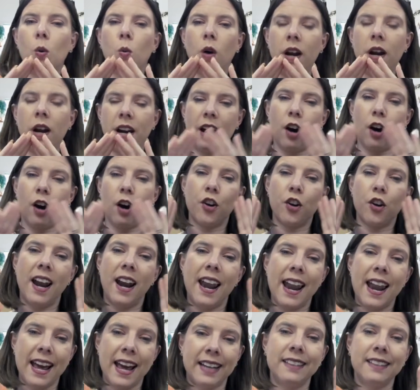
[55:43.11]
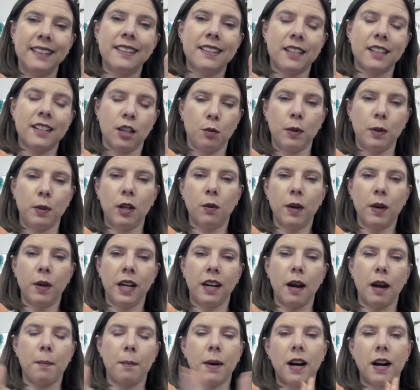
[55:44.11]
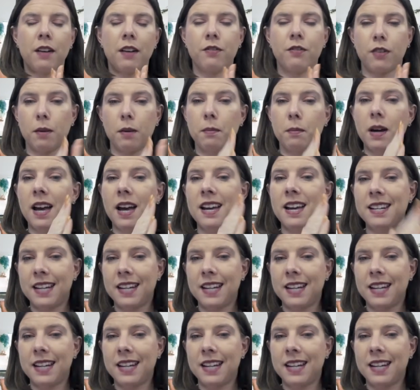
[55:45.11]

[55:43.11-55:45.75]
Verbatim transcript: what other lens can we go in apart from